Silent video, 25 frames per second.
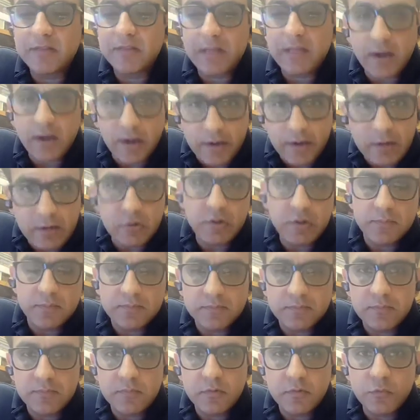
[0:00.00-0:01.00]
the
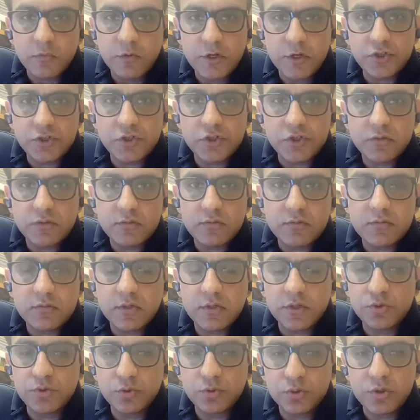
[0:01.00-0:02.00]
curriculum which
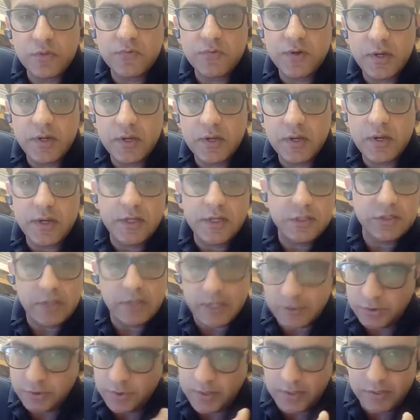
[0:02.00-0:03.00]
the youth of India is
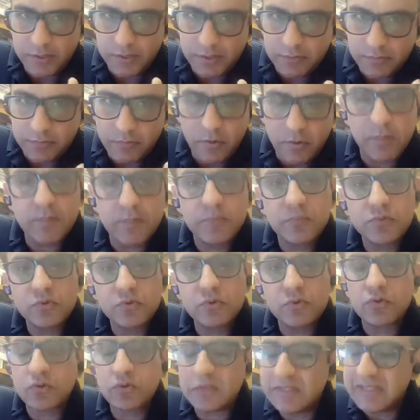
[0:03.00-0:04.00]
educated from.
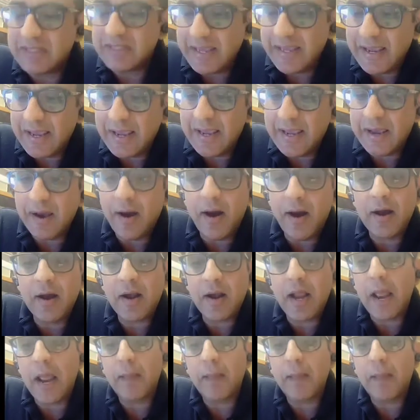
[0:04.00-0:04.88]
So they are